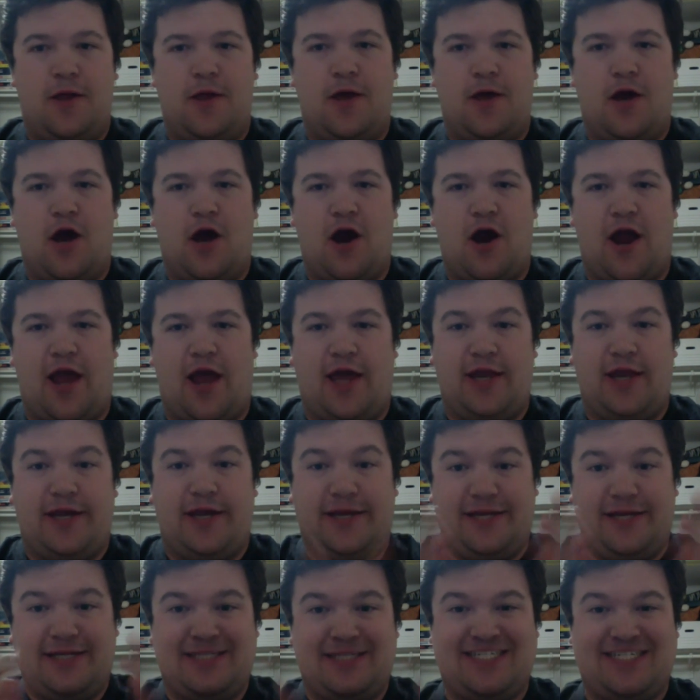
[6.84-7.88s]
Alright,
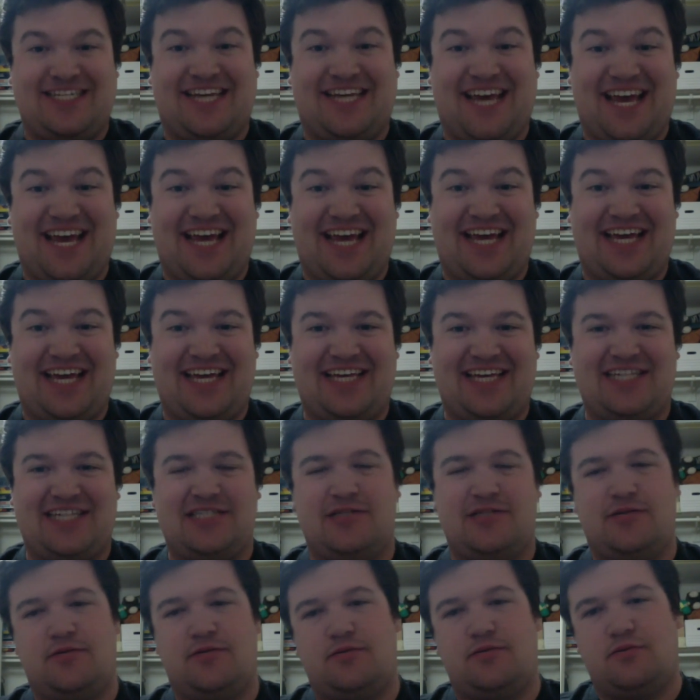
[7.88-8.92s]
today,
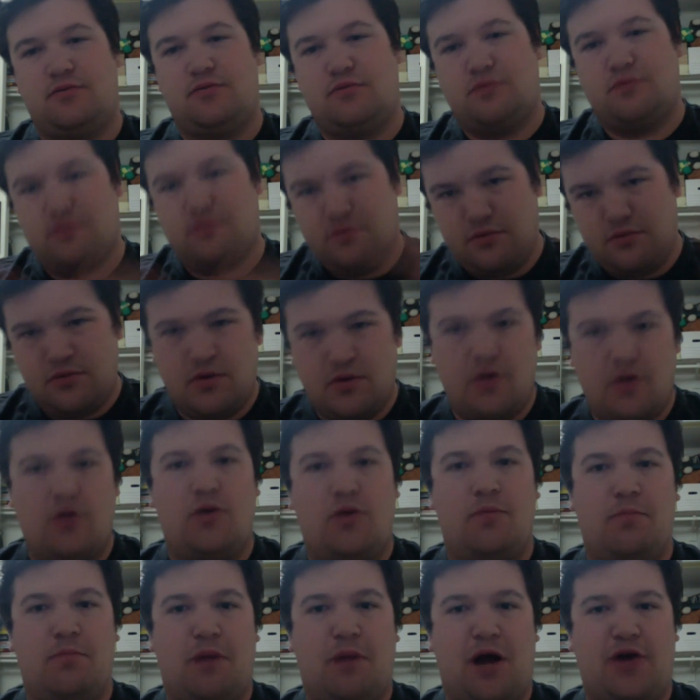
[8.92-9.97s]

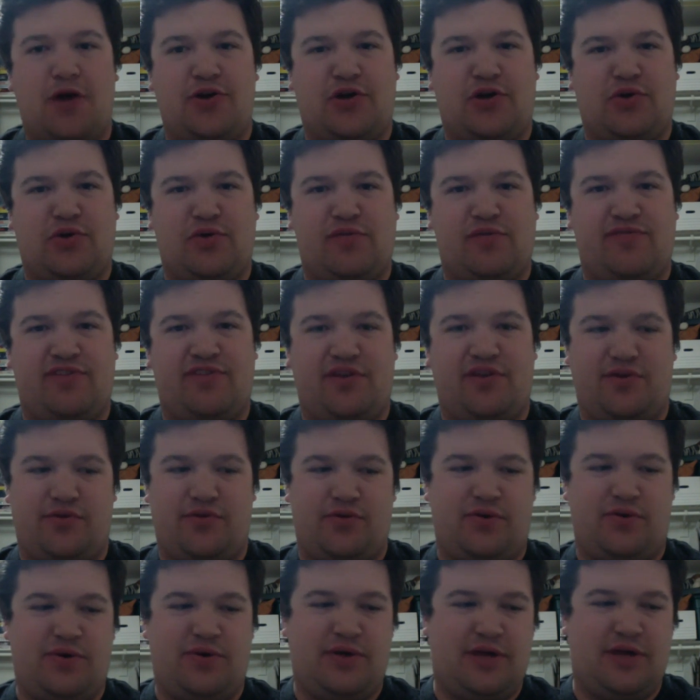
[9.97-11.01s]
Mondo
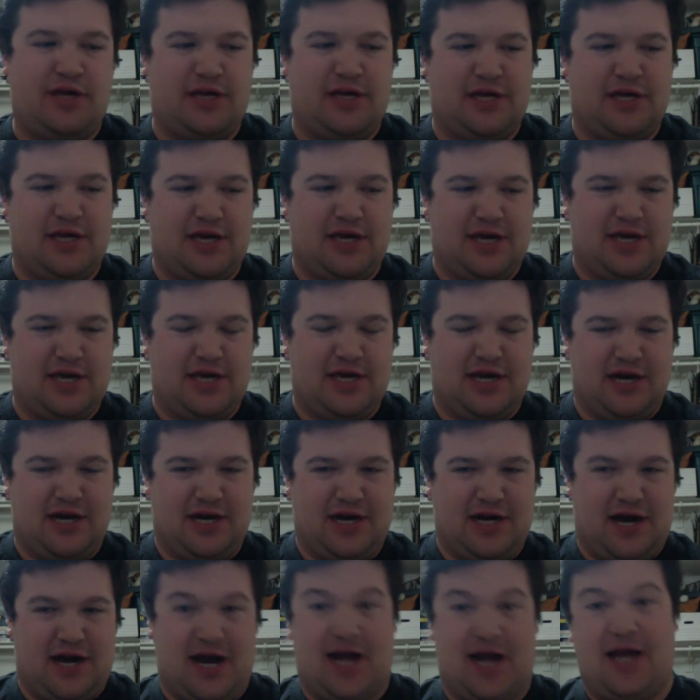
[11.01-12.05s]
review,
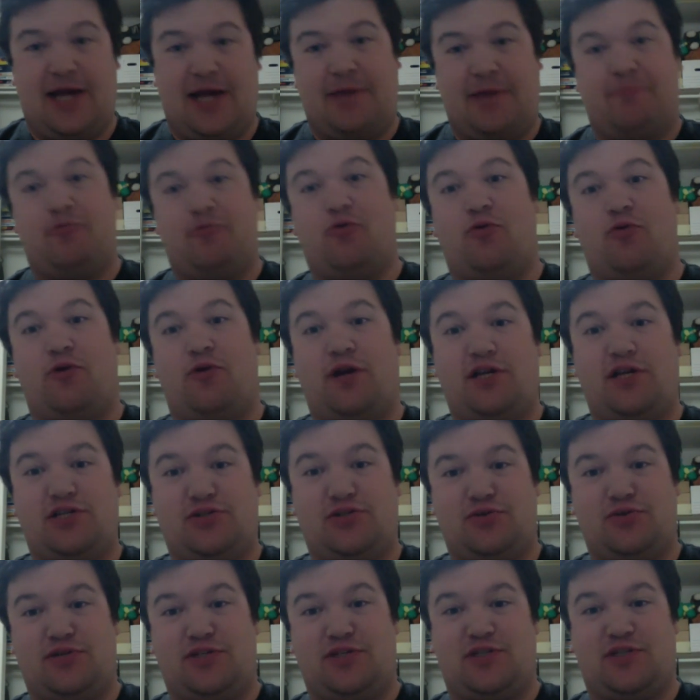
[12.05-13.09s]
I am going
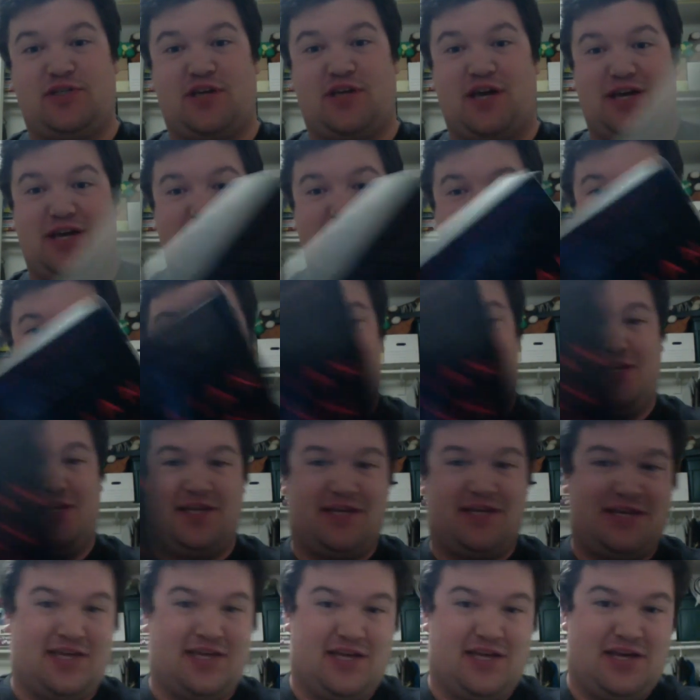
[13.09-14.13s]
to discuss
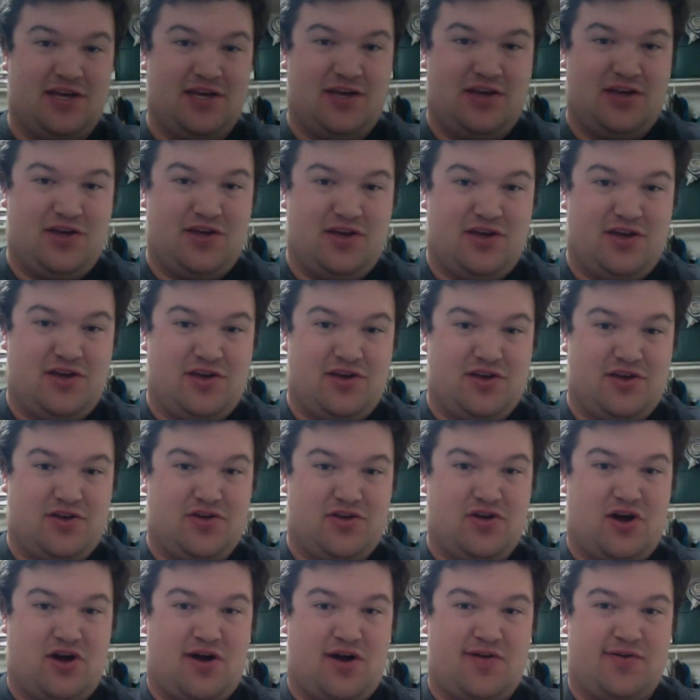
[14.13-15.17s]

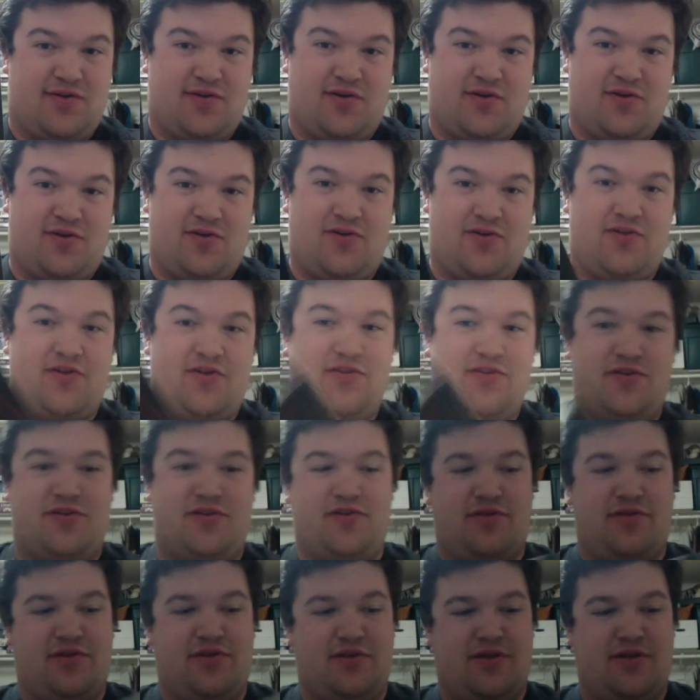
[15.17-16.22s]
Gone Girl.
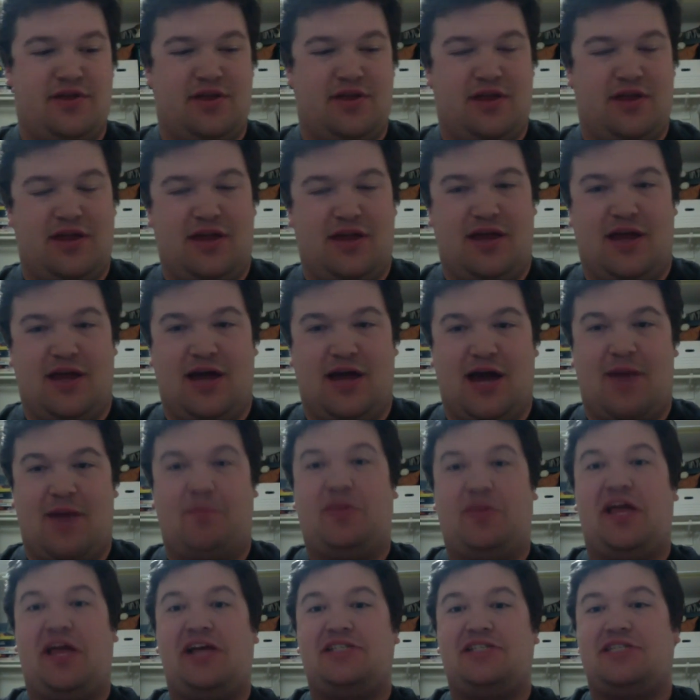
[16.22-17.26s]

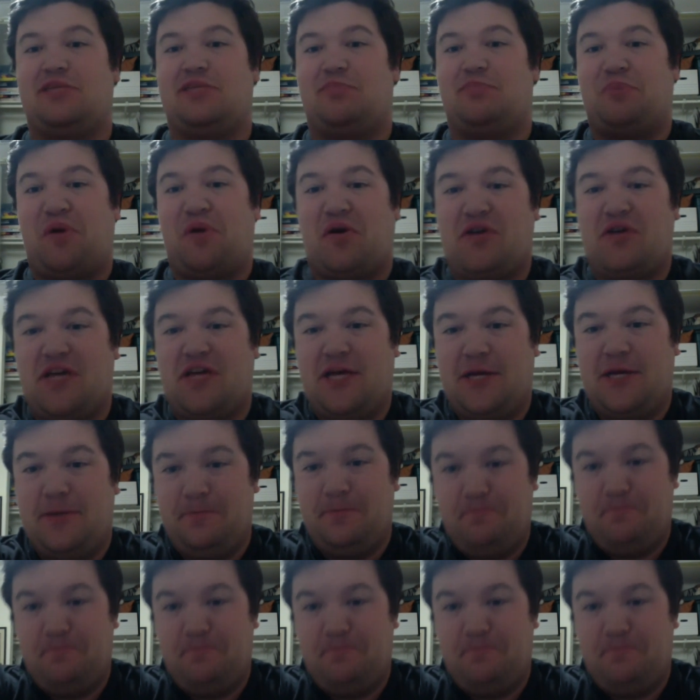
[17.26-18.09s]
I'm late to the party.